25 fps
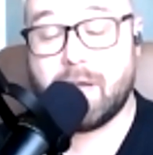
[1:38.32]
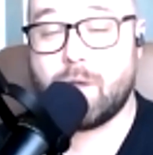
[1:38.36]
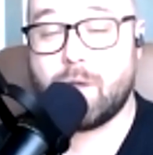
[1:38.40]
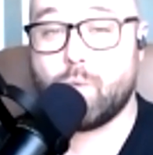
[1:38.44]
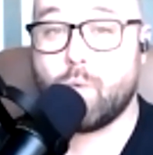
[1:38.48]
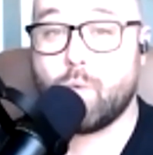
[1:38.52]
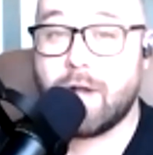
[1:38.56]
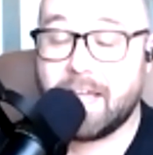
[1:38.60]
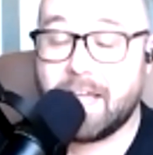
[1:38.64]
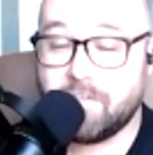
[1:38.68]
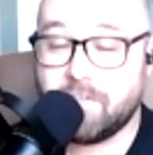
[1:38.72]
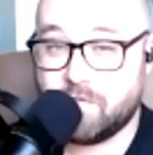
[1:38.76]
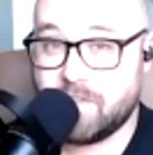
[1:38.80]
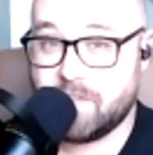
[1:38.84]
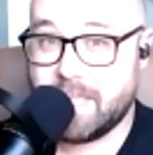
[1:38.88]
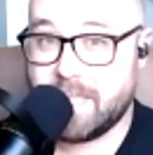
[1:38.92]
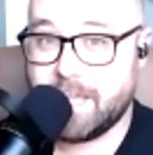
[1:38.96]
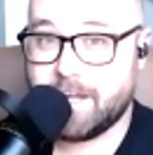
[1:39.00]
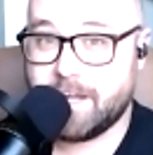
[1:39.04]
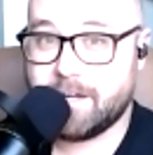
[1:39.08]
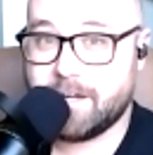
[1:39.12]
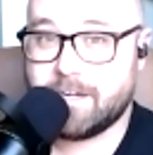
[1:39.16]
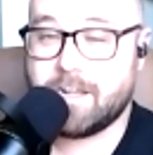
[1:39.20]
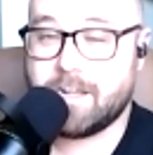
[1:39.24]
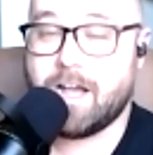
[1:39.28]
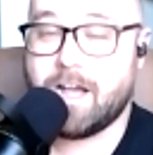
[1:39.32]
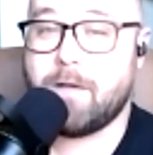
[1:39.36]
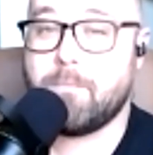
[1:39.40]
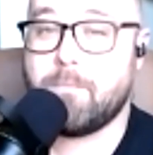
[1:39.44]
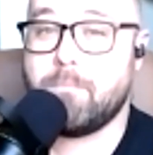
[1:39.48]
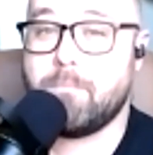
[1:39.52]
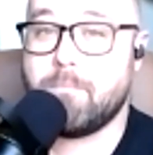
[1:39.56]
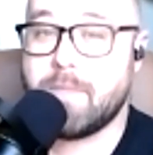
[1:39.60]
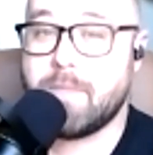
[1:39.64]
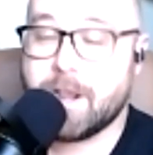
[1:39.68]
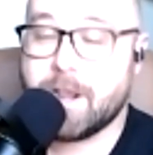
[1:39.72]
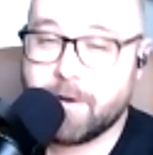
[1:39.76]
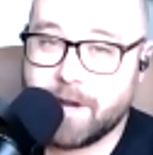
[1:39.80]
wife there, got
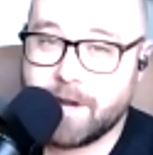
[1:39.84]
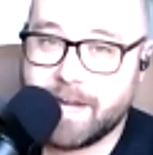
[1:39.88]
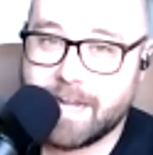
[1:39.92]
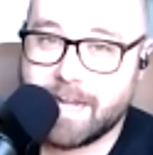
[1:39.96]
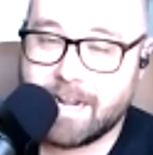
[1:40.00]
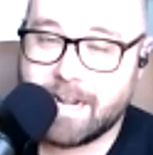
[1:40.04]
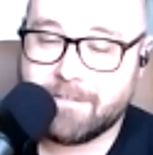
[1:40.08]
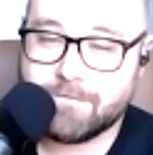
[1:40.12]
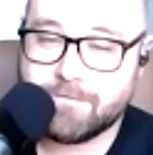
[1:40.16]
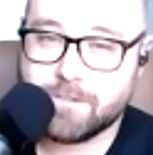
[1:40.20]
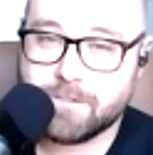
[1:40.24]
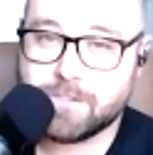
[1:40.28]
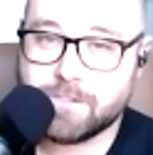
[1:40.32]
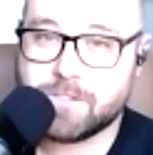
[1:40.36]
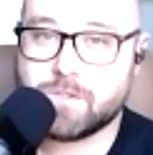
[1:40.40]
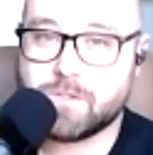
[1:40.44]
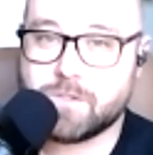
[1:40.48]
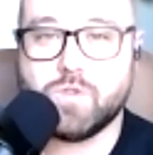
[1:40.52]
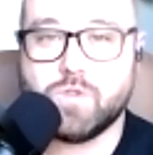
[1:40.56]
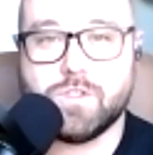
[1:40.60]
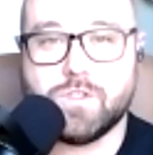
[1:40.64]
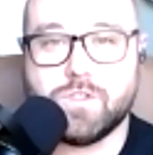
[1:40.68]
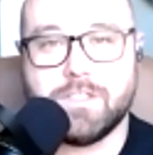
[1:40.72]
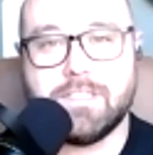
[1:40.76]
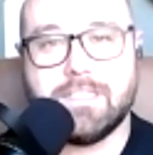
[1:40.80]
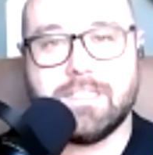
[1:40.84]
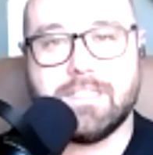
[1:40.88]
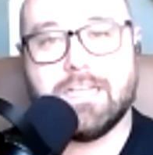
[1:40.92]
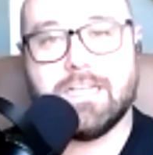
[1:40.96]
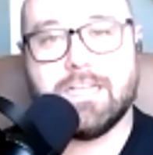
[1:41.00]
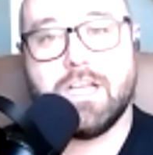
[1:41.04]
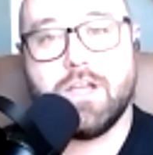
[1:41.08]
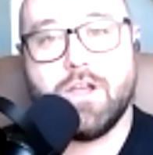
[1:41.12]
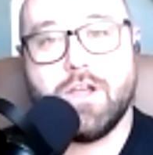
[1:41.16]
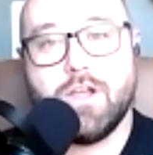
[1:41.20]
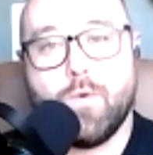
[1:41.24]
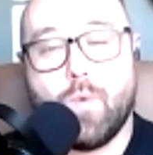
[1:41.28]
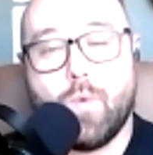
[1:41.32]
married after school,
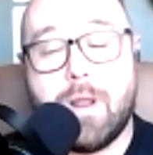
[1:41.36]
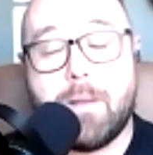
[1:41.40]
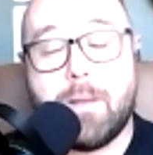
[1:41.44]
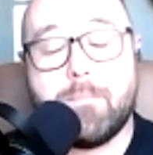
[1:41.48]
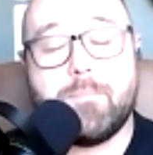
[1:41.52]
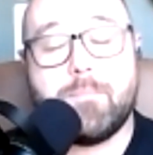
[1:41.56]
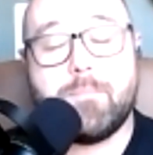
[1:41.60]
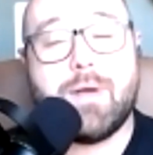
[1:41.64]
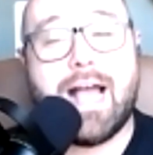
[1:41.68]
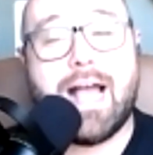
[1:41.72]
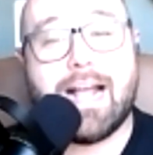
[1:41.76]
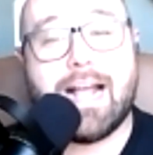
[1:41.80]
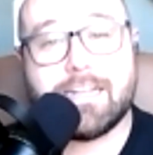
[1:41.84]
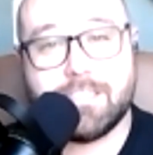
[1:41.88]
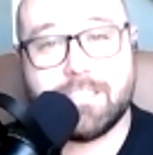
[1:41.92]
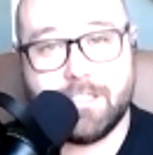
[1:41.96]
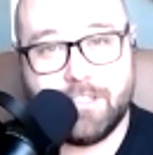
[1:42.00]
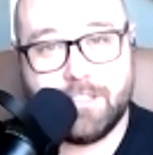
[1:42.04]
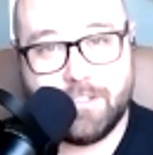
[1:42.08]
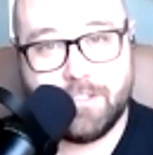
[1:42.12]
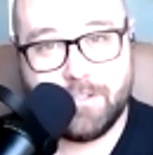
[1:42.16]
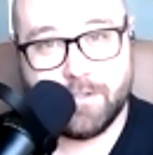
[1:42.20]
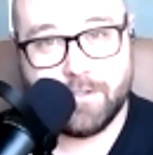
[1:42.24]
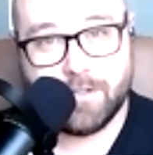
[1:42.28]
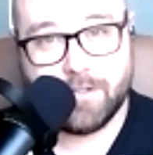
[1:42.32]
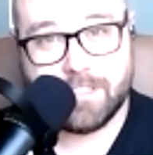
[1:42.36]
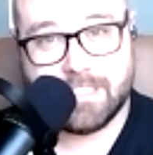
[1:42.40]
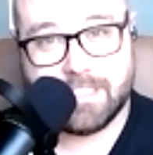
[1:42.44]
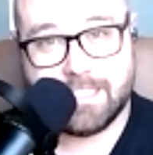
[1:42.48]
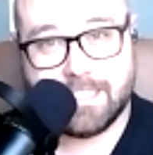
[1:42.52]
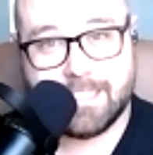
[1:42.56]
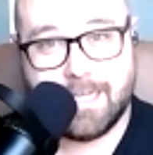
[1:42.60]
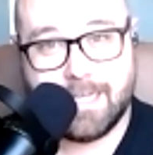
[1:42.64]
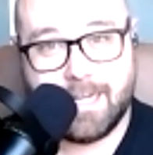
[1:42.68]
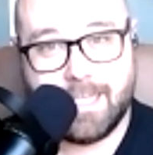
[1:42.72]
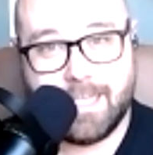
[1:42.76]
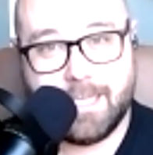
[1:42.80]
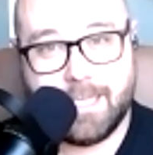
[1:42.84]
went back to New York
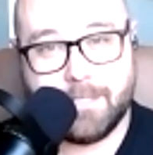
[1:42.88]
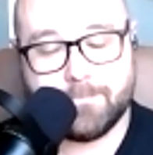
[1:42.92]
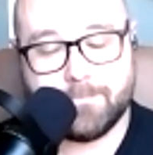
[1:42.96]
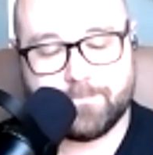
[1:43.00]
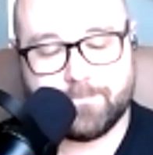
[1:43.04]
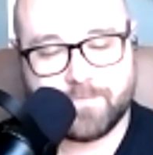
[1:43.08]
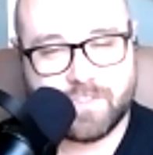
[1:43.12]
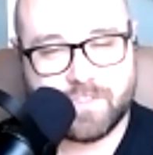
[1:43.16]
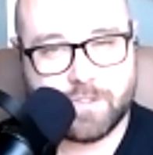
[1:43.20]
City.